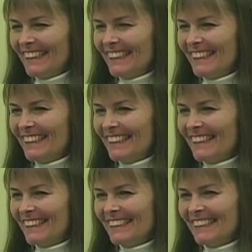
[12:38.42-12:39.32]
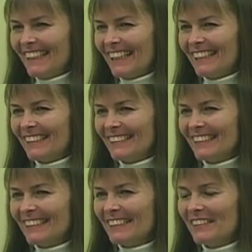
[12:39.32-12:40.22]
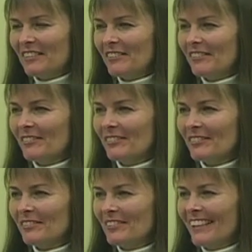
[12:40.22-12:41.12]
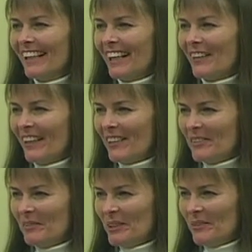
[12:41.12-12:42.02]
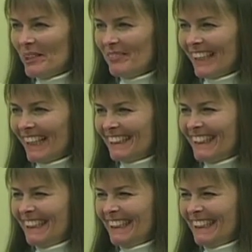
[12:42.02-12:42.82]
seated in silence and how that would be webcast.